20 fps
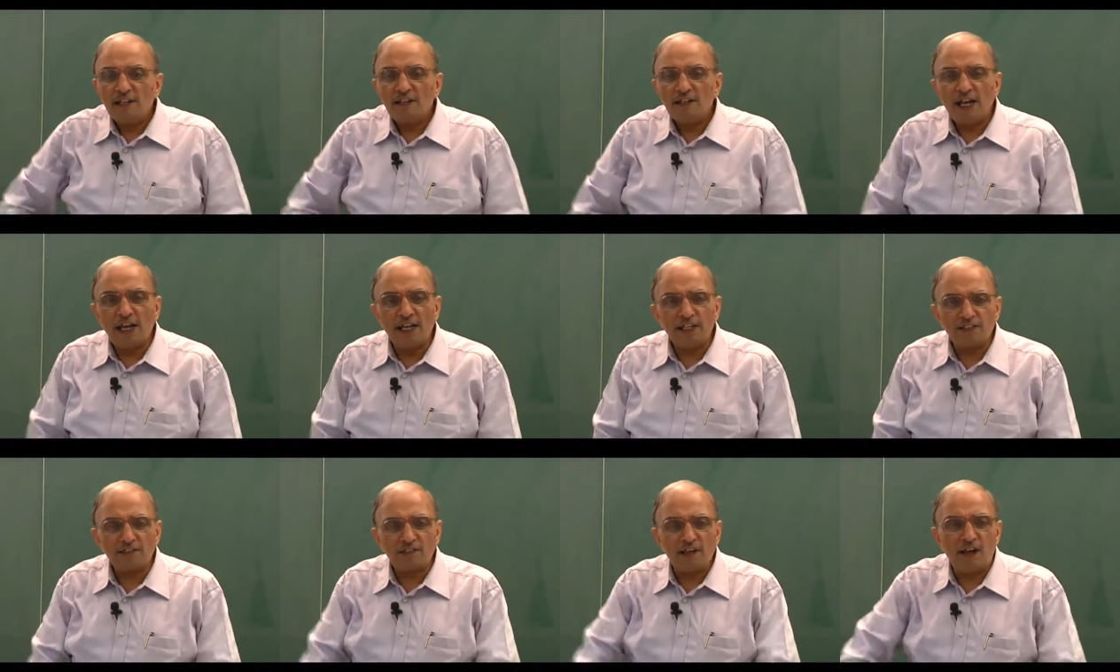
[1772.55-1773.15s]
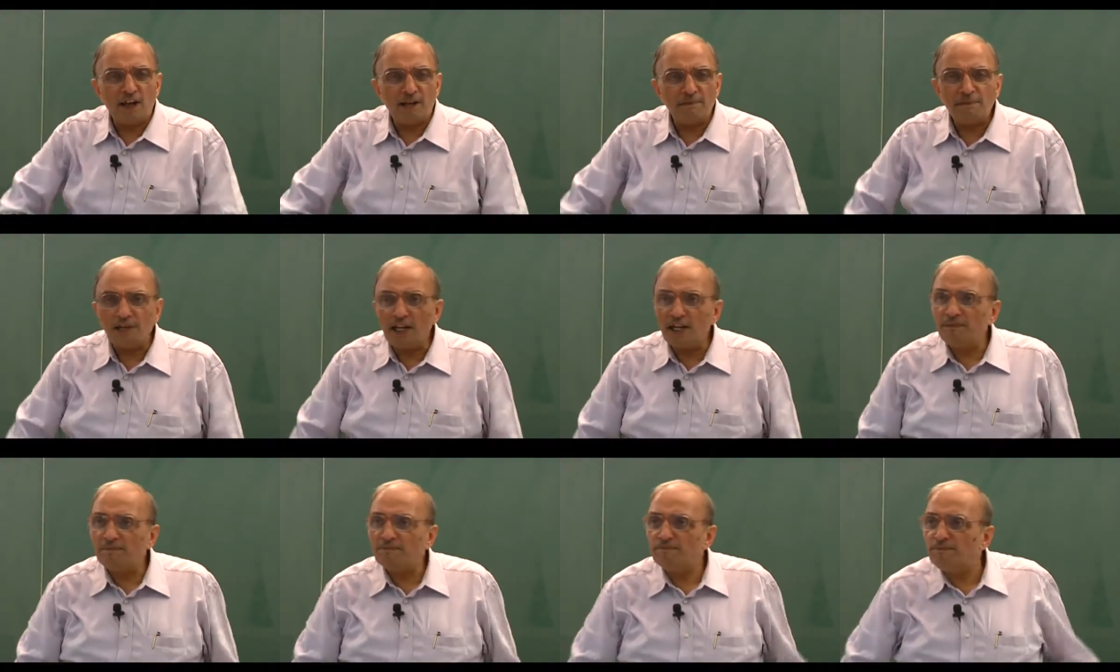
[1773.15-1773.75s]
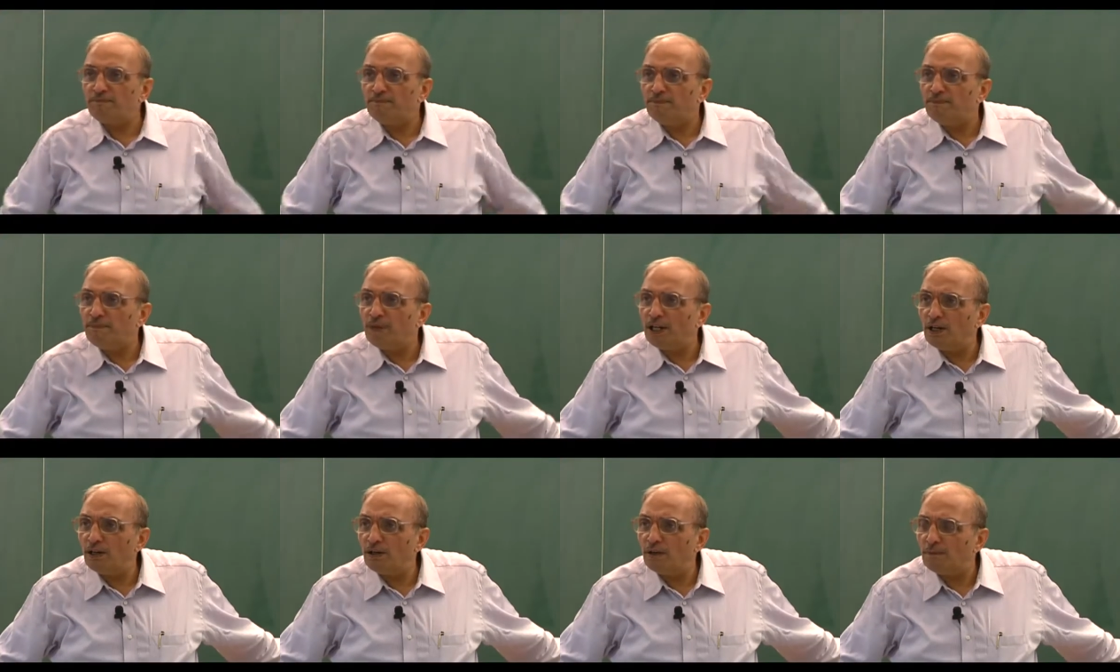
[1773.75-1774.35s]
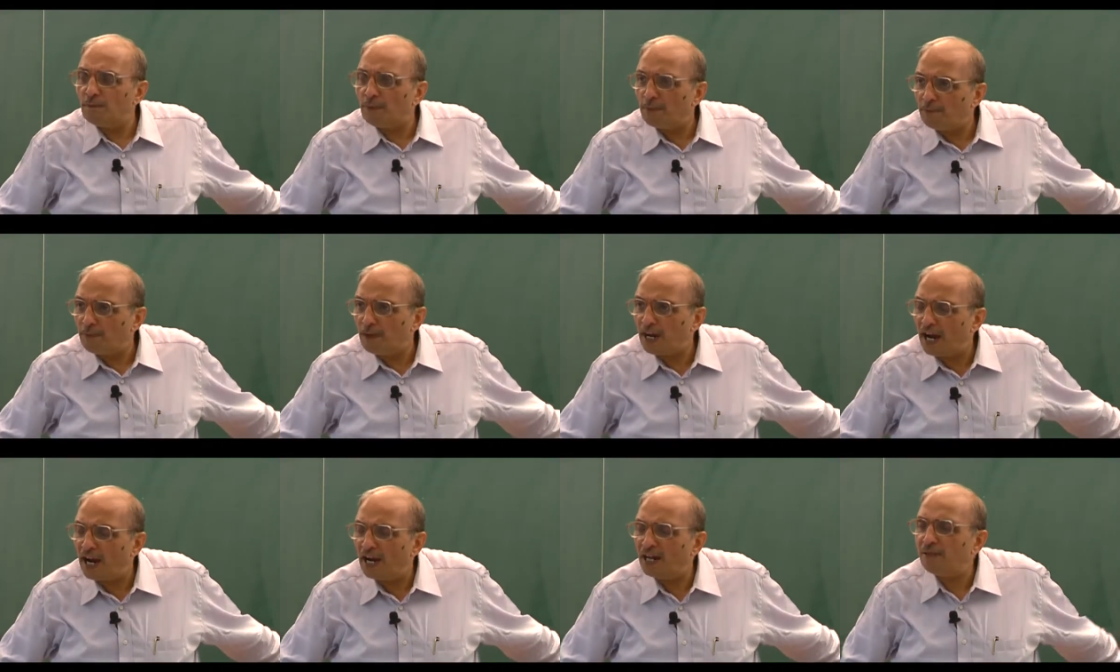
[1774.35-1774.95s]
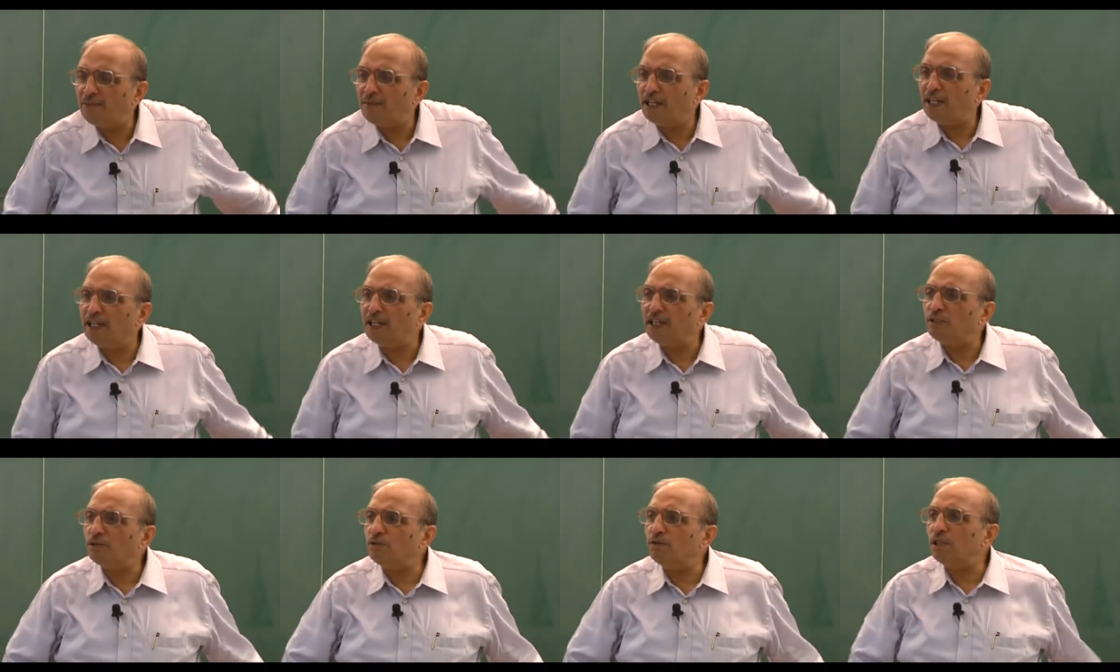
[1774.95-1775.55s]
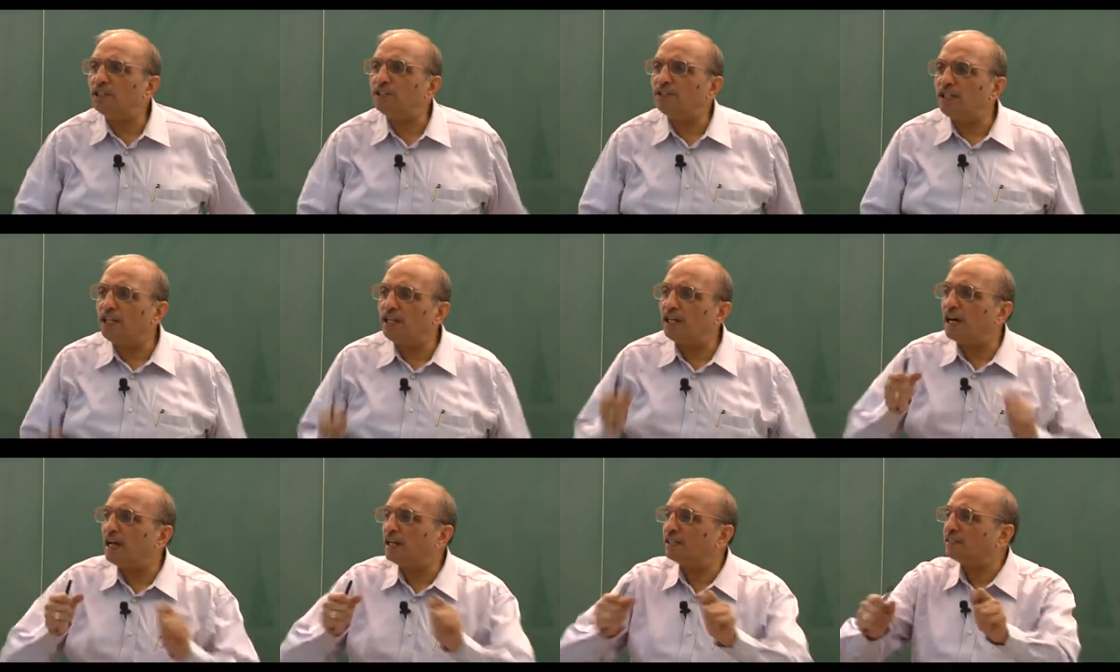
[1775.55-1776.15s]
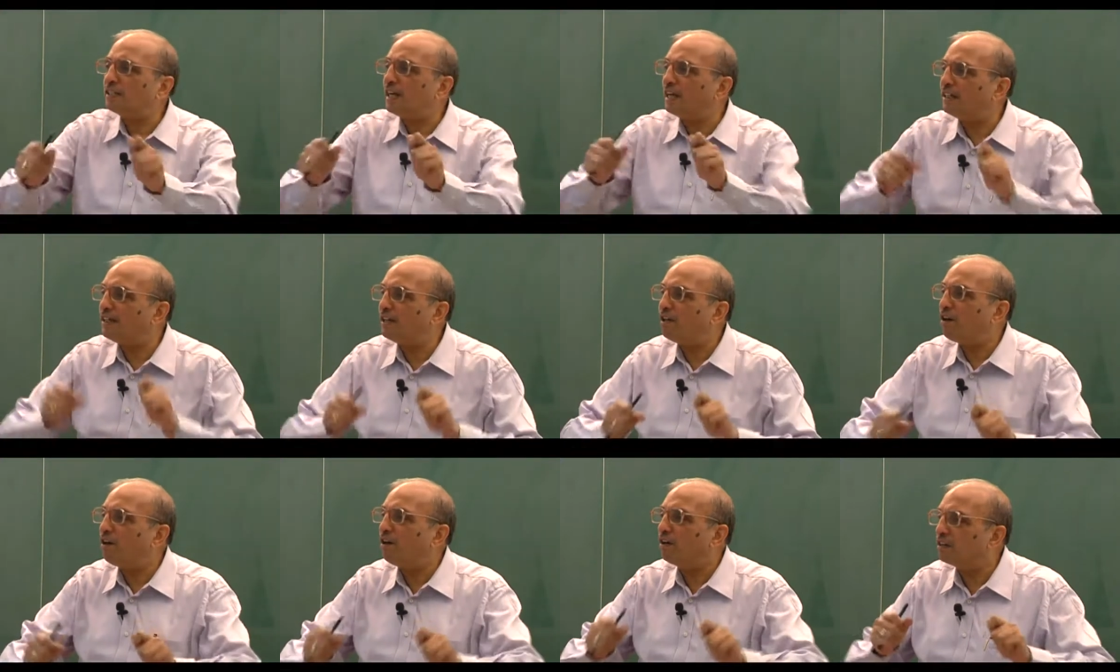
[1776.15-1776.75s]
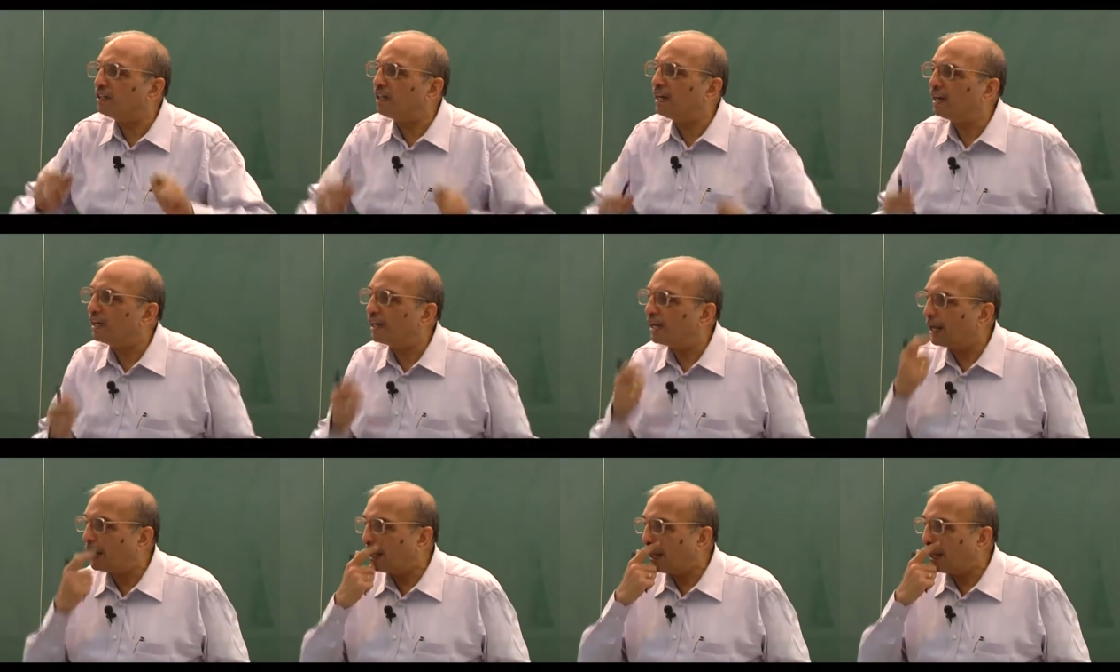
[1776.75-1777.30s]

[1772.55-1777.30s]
I stopped and below, behind me, two or three cars started honking.